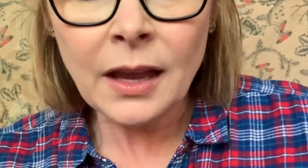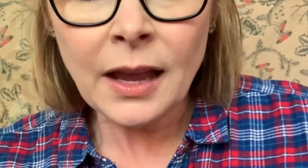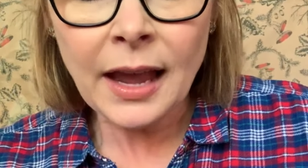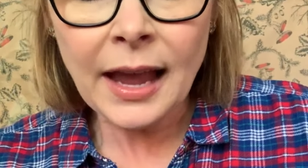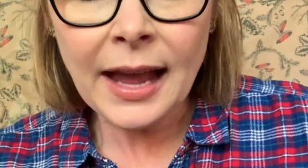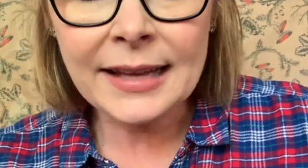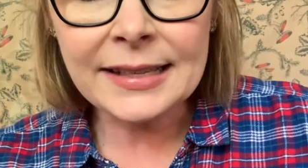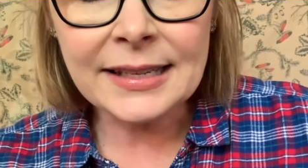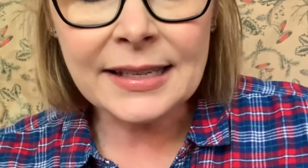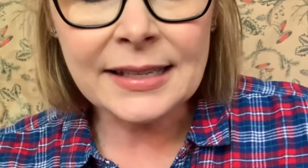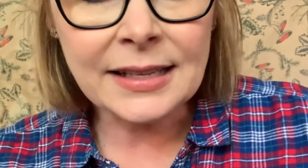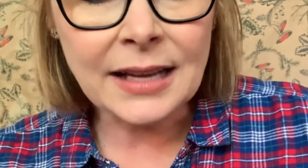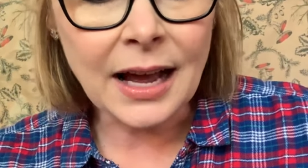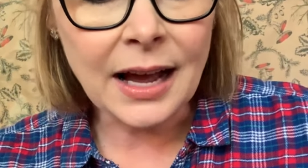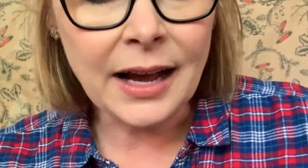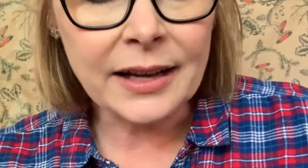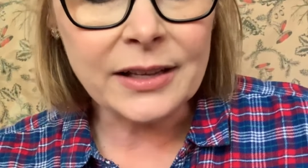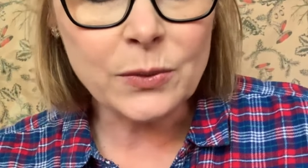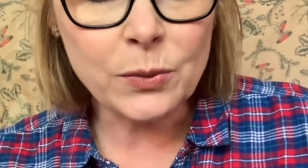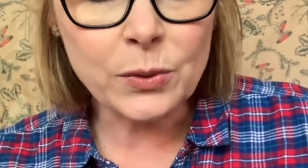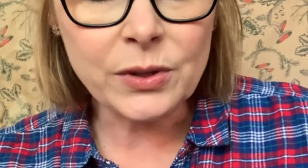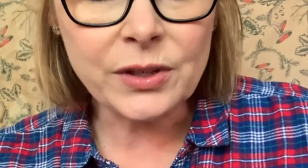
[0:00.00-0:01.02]
as his
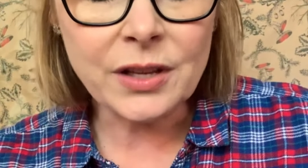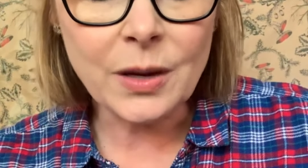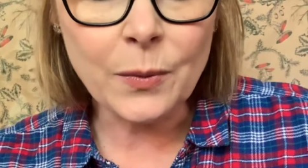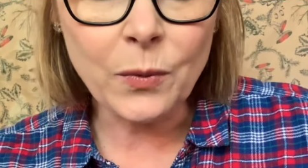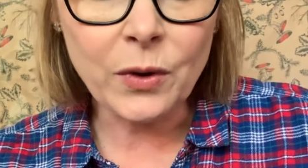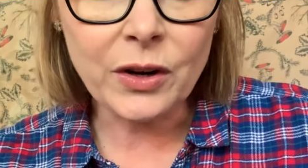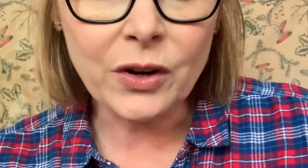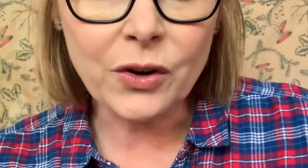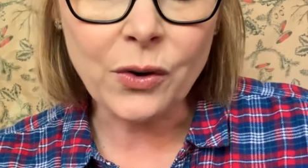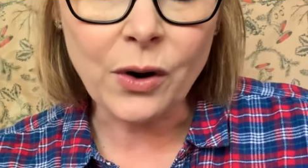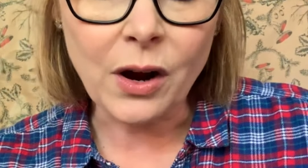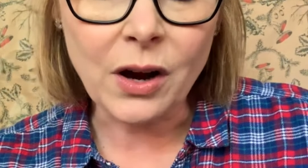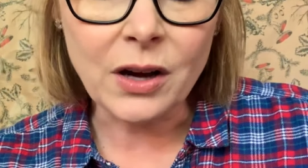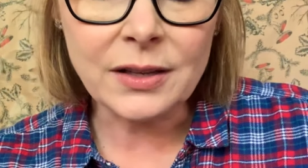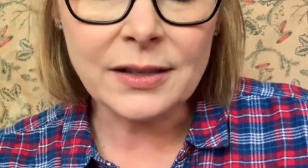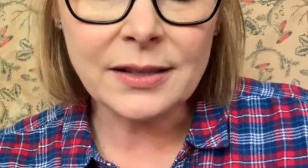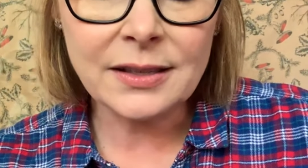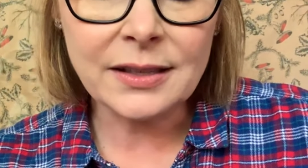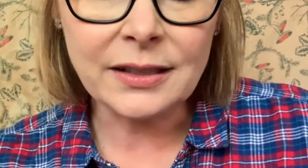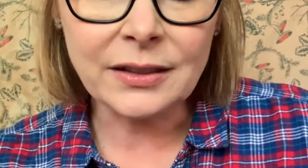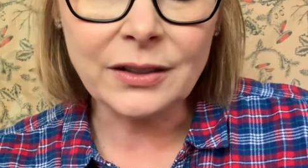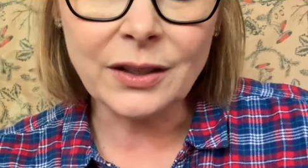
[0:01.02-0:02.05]
eyes were somewhat
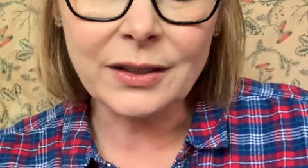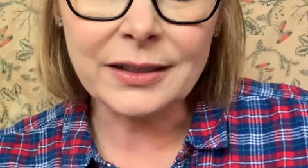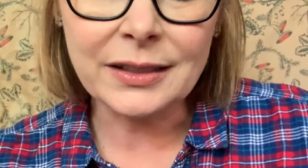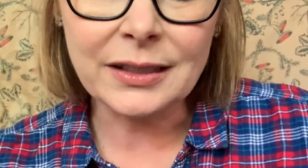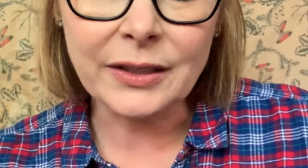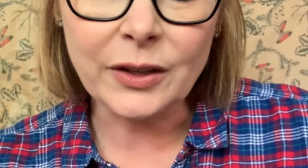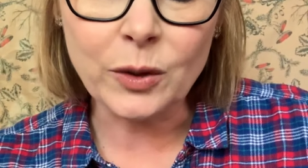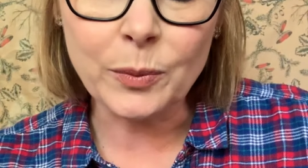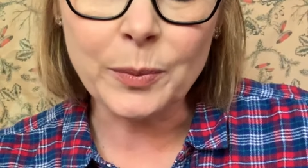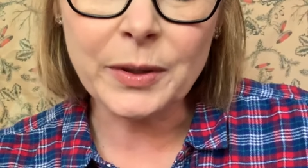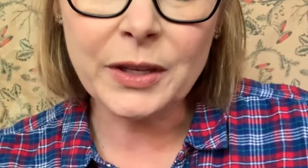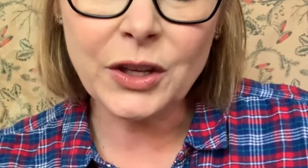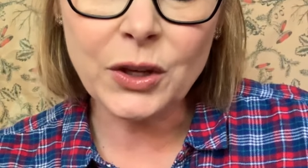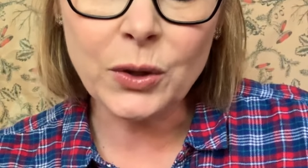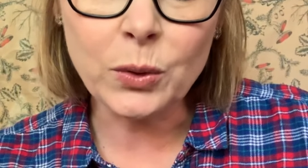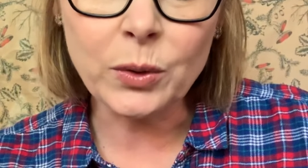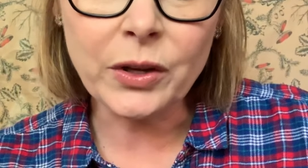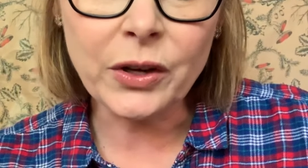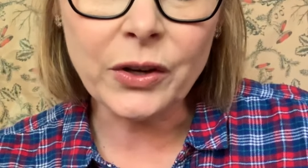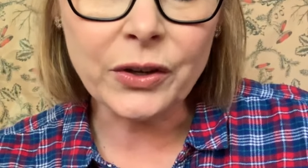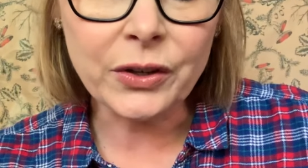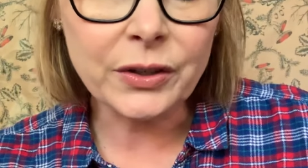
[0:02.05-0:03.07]
crossed and looked a little
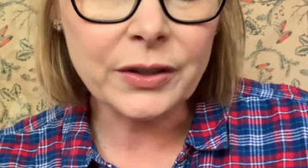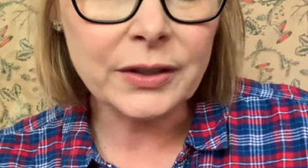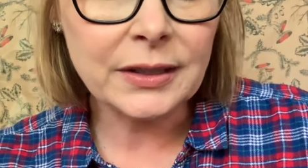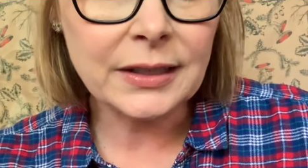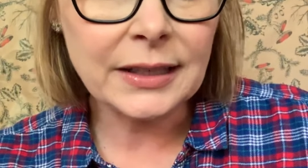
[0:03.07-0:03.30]
peculiar.